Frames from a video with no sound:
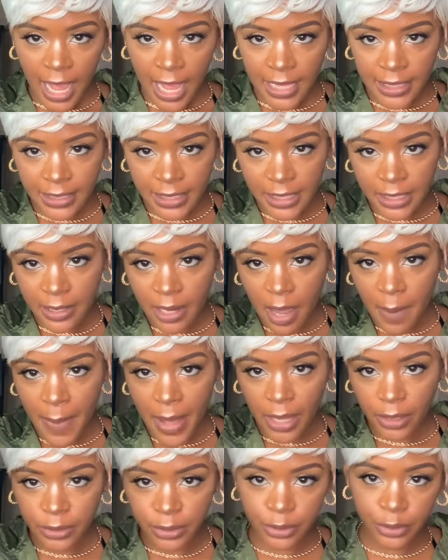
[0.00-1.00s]
I did
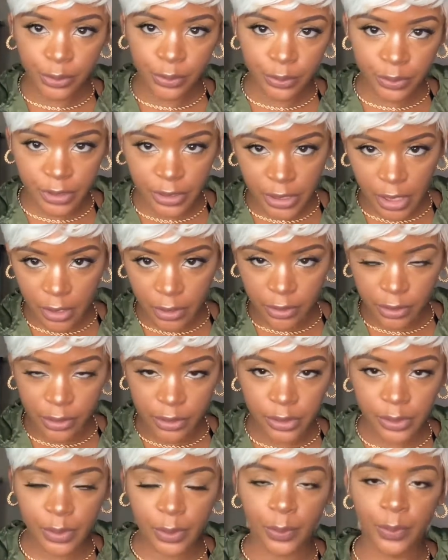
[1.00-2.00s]
about 2
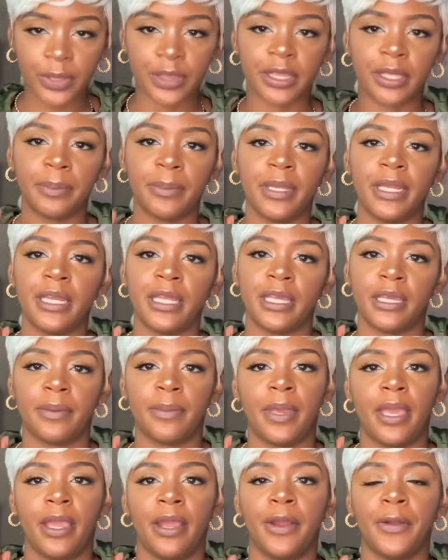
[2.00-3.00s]
circles with the
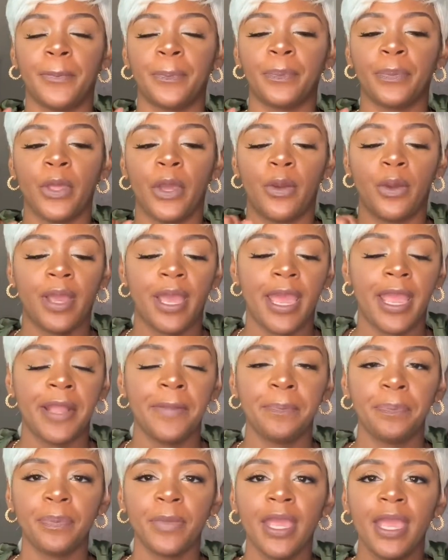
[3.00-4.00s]
medium hair,
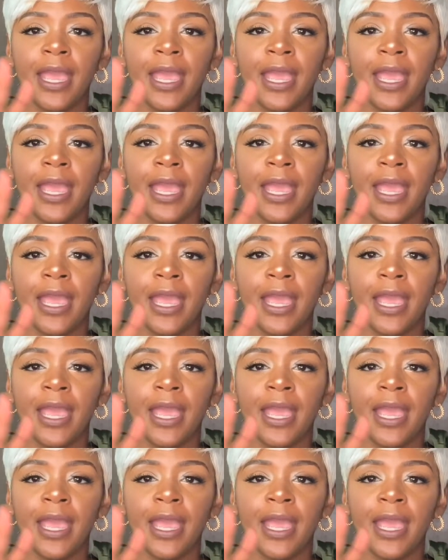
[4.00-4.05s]
okay?